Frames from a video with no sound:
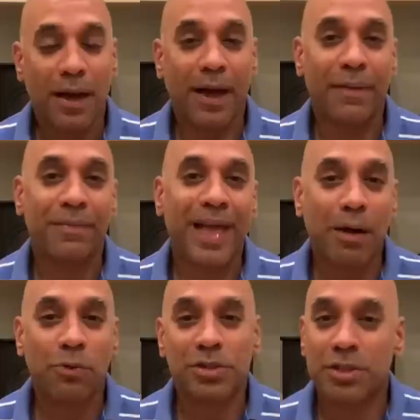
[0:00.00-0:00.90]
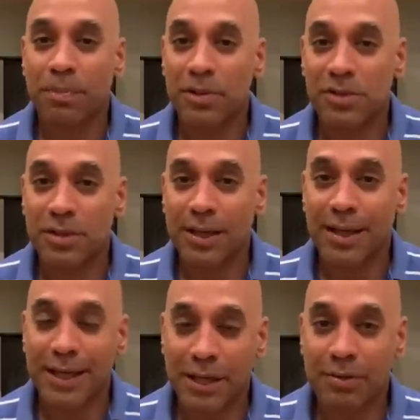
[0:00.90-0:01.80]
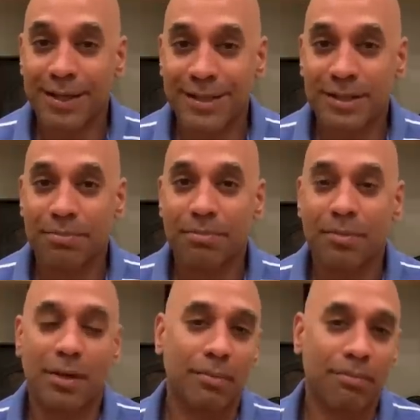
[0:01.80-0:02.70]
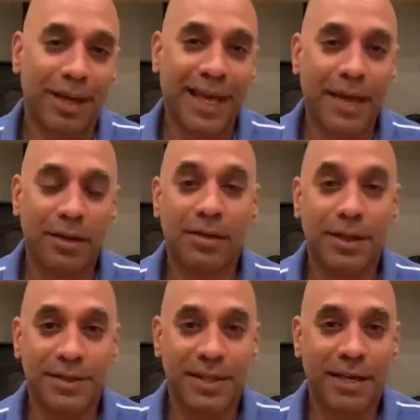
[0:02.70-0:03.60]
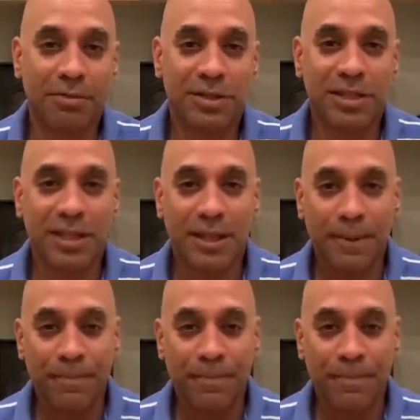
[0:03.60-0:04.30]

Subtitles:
and that was supposed to increase mechanical integrity.